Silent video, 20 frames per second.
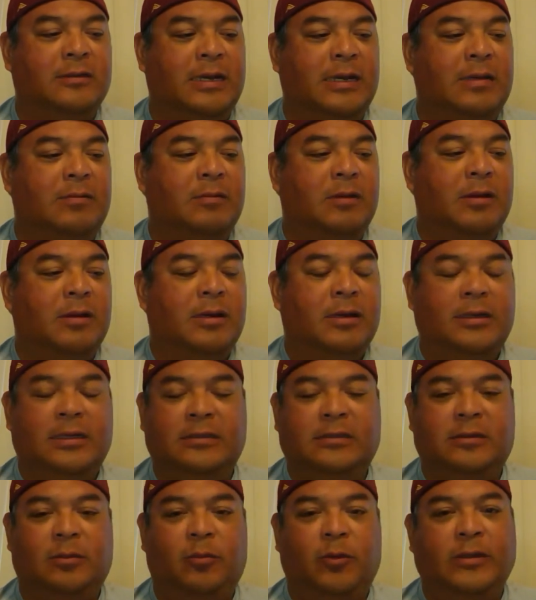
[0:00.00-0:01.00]
I
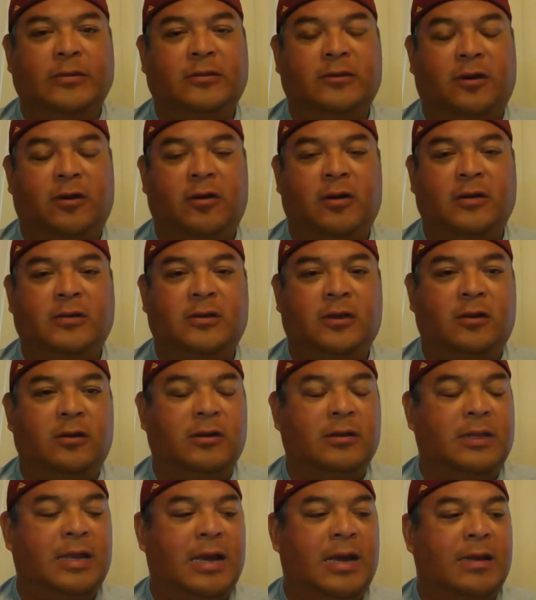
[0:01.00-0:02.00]
did some research and
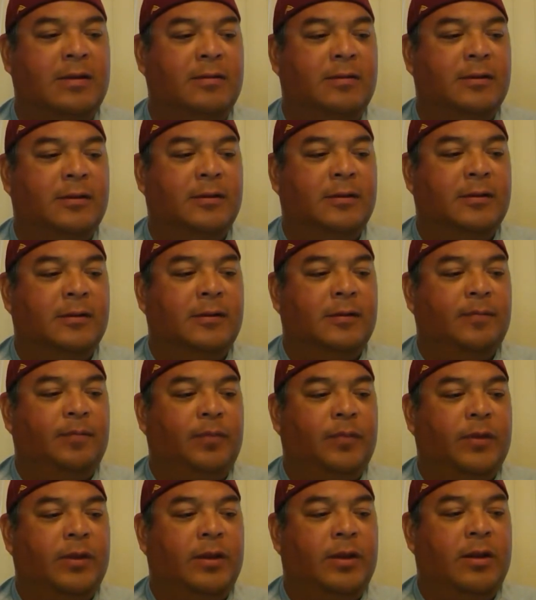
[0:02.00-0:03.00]
looked at,
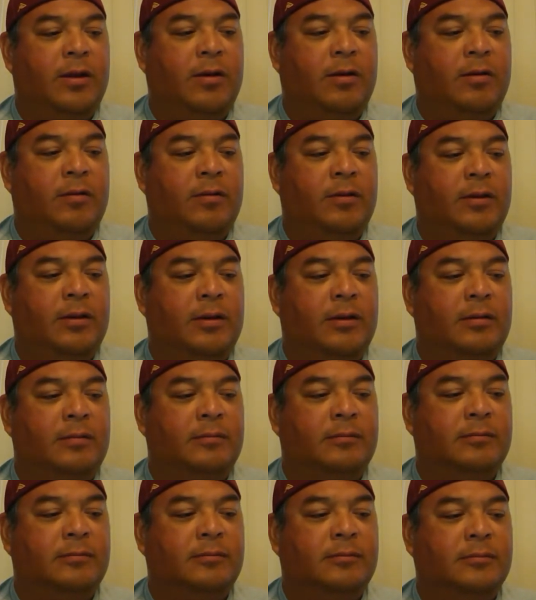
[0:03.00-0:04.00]

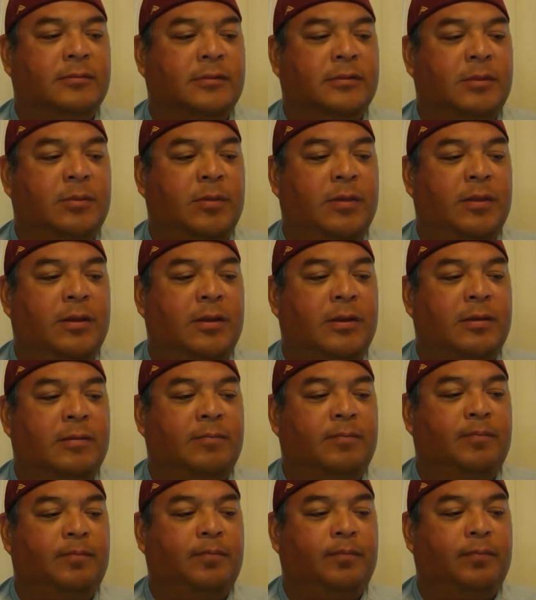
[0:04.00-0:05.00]
some of the
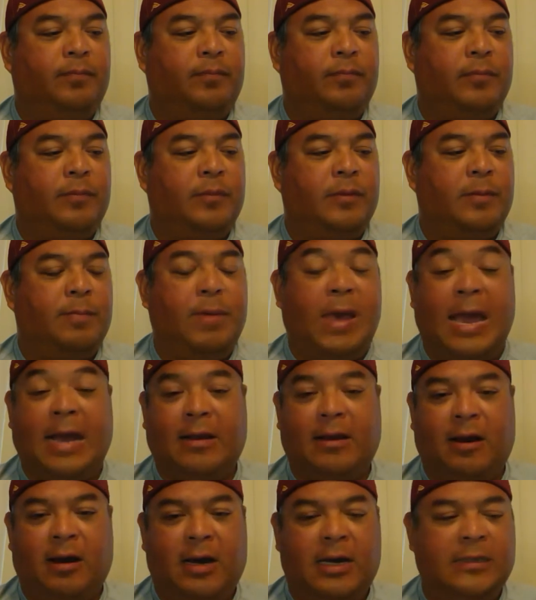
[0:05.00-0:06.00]

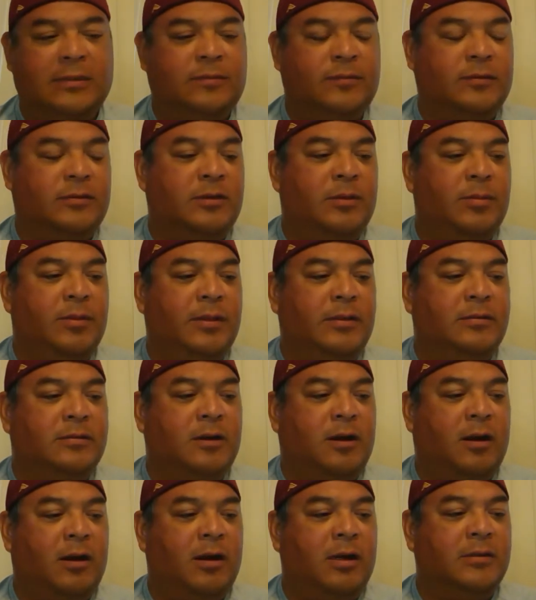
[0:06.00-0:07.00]
pack odds for some of these
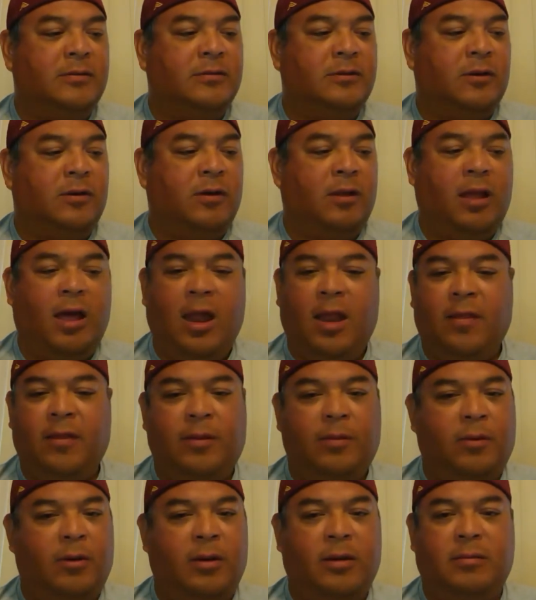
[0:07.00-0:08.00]
cards. So a lot of
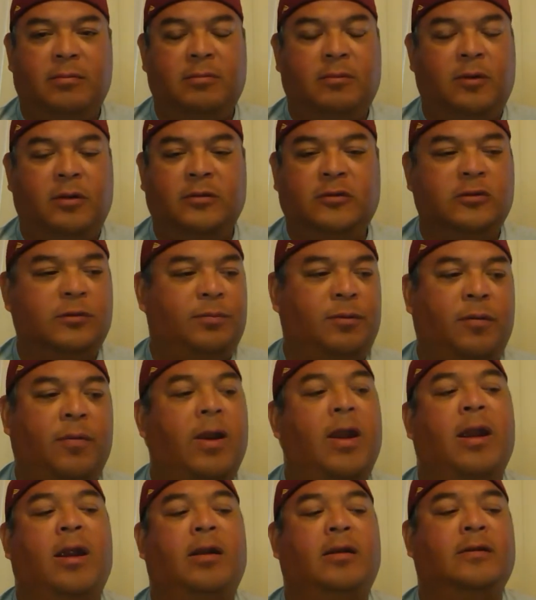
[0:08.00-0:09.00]
them weren't super
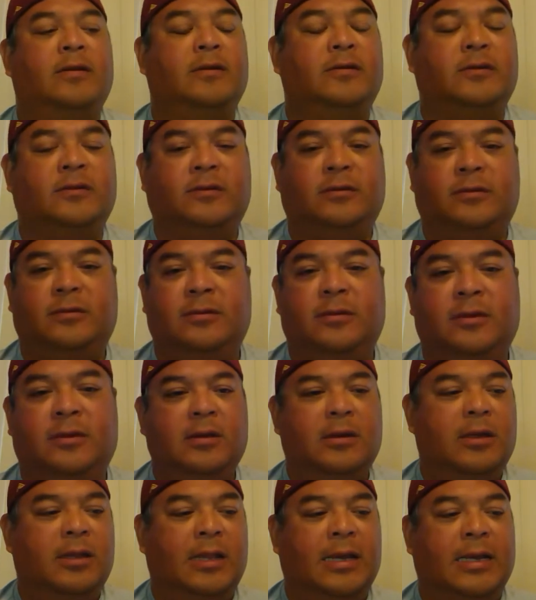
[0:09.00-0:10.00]
rare. They're just,
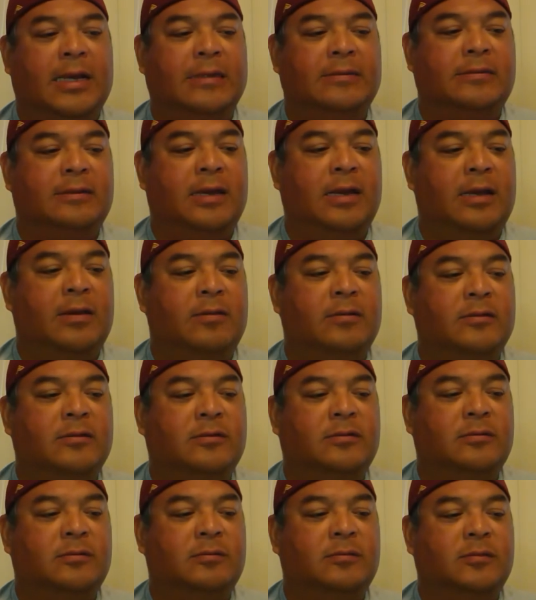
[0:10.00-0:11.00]
like I said, they're
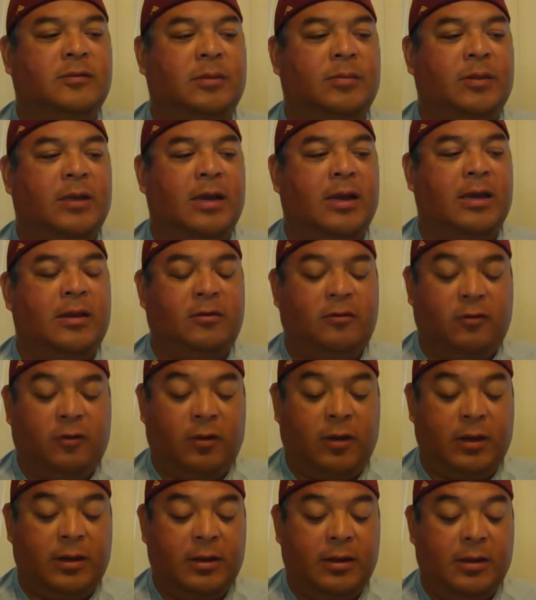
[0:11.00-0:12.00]
just something I
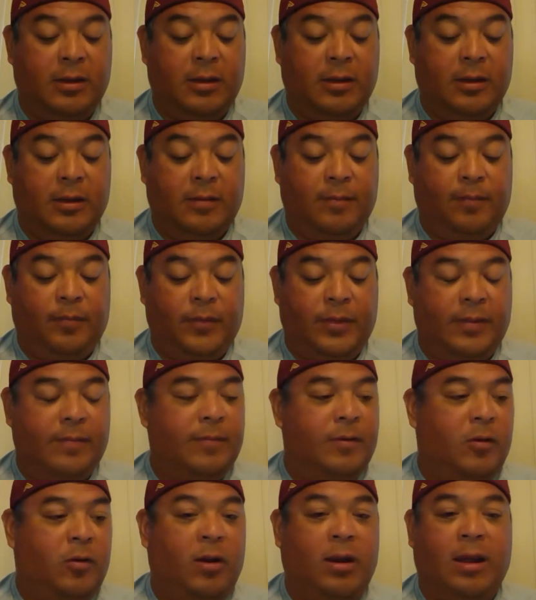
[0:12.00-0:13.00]
enjoyed
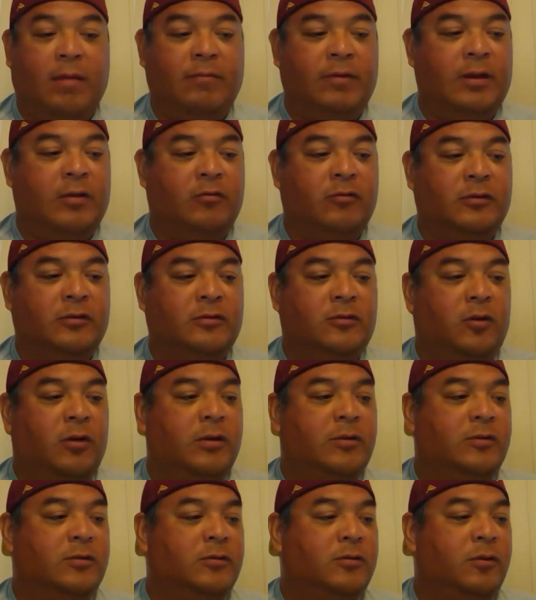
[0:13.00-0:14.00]
or have an interesting story
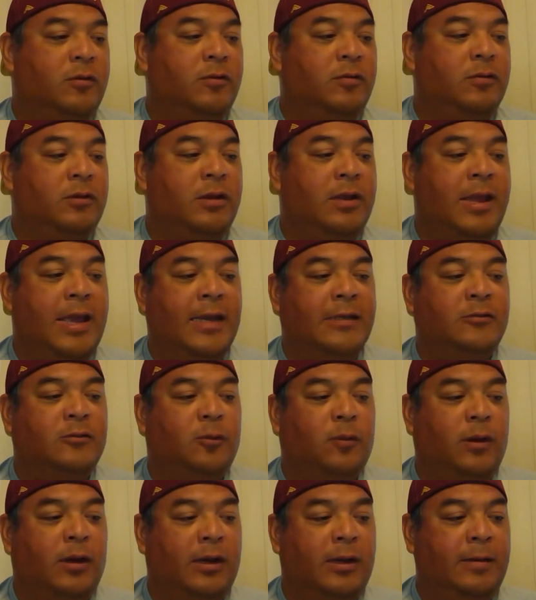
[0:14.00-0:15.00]
to. So the next
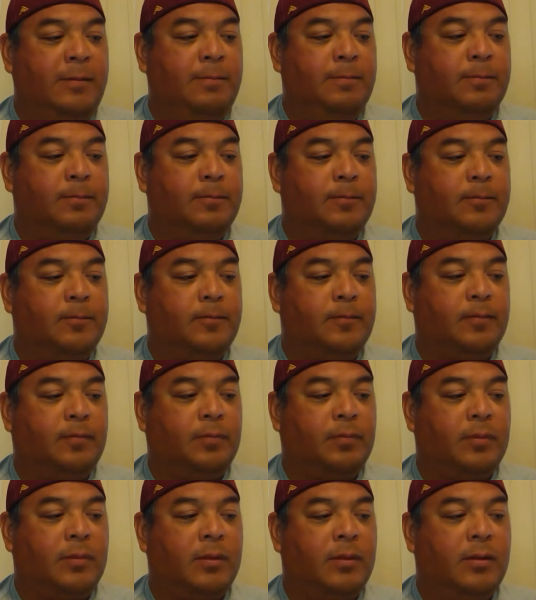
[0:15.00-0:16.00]
one
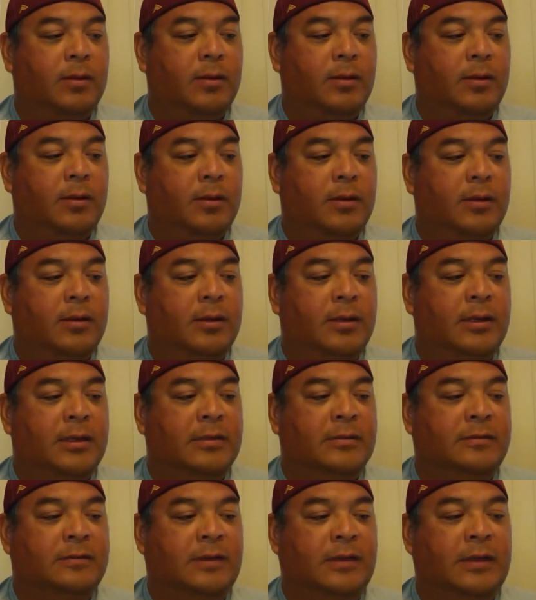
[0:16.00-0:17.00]

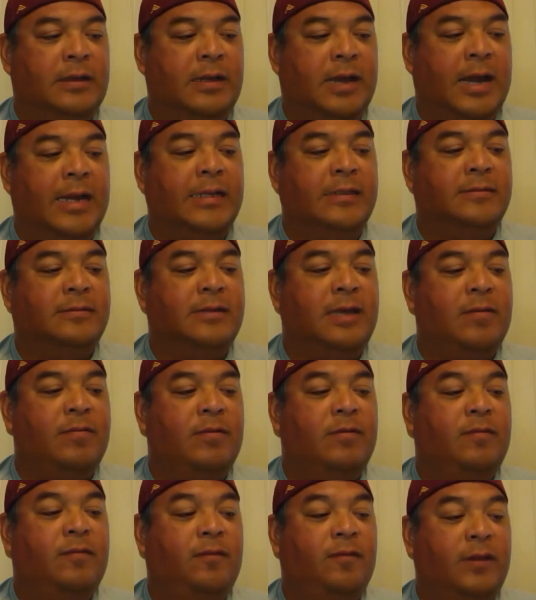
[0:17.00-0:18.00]
is the
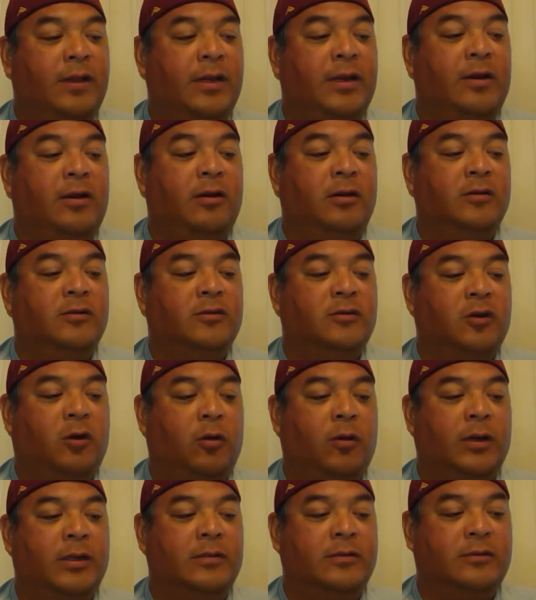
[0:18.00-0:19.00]
97 Fleer
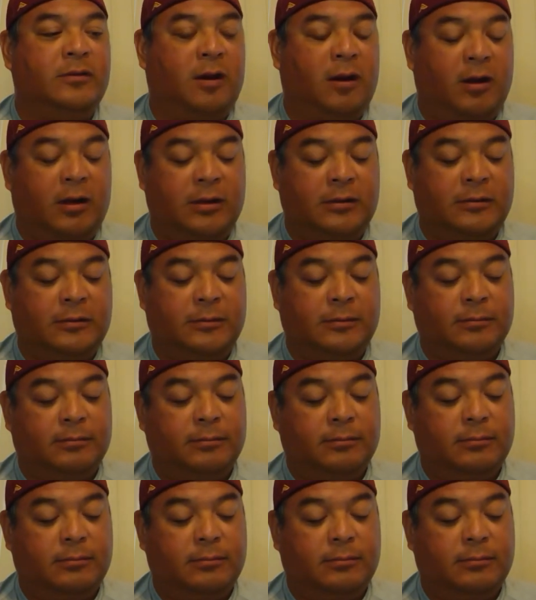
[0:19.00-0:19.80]
Soaring Stars.